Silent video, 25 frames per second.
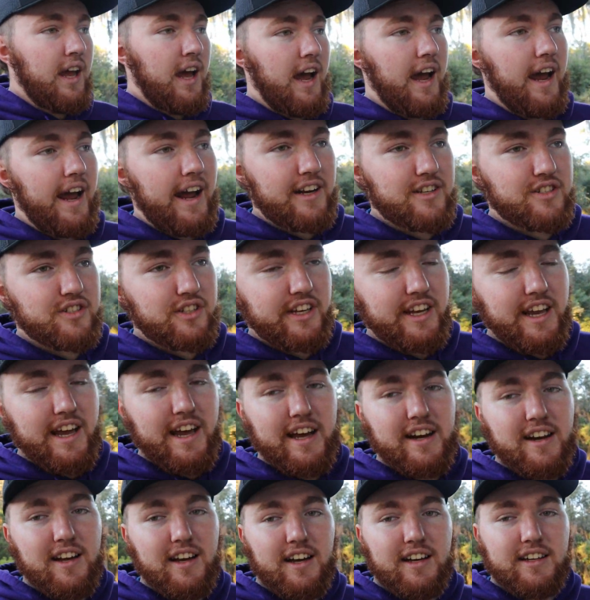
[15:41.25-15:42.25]
I actually
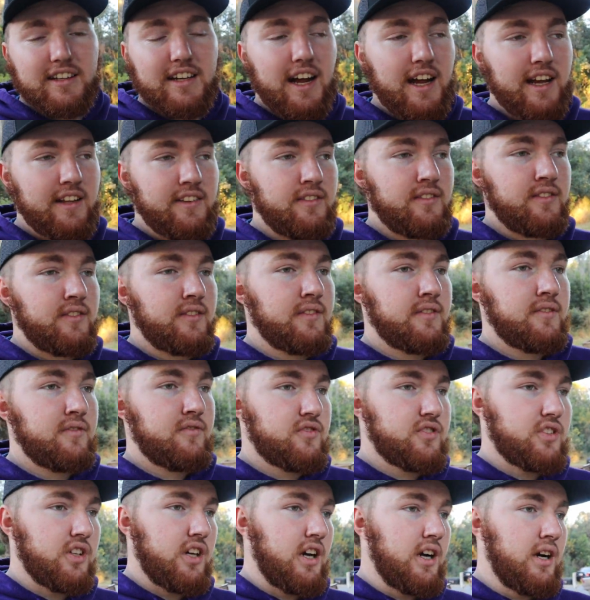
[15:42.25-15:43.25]
had gotten
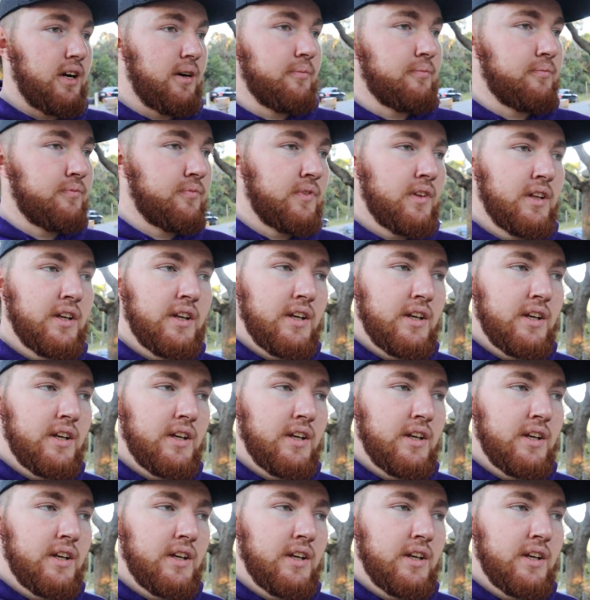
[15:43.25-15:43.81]
some